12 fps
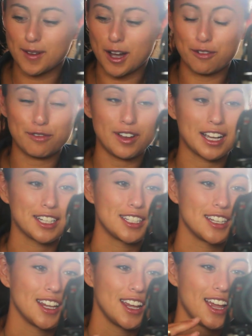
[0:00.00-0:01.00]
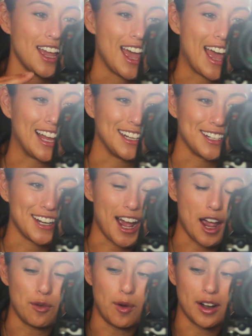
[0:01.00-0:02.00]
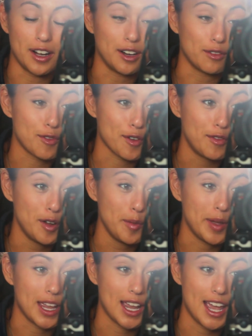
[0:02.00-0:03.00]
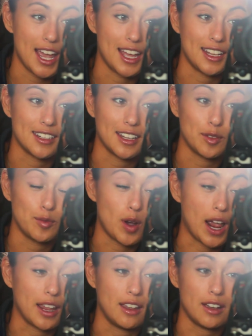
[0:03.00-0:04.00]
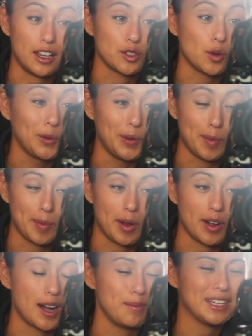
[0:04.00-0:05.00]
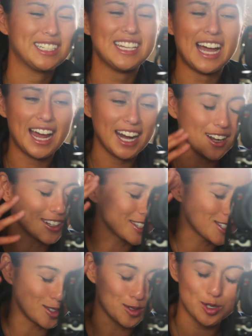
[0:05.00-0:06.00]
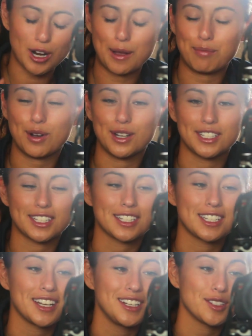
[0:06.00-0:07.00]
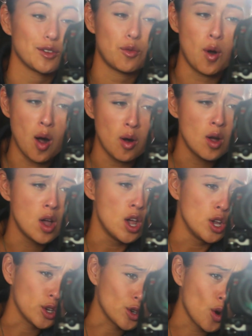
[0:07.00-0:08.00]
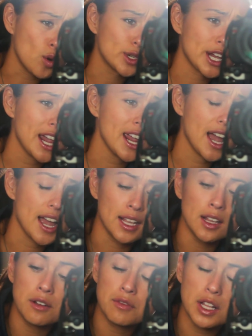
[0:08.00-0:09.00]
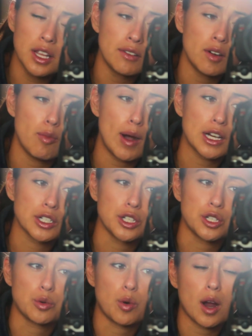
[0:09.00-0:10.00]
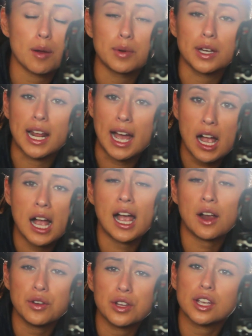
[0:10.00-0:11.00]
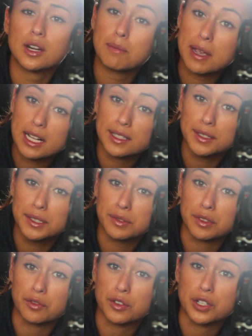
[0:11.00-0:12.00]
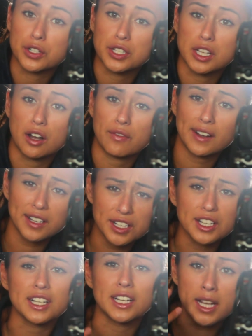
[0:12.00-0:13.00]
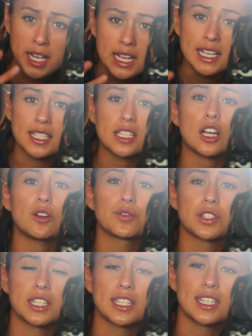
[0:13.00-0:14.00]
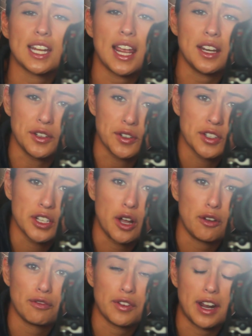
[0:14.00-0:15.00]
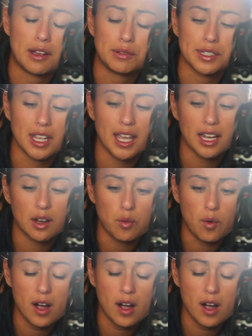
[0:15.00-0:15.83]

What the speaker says: effect, and I wanted it for filming, and I told him about it. I'm like, Dad, I got this new tripod, and he's like, well, you know, Tay, I love how passionate you are, but how are you gonna make a living for yourself? How are you gonna self-sustain yourself? And I was like,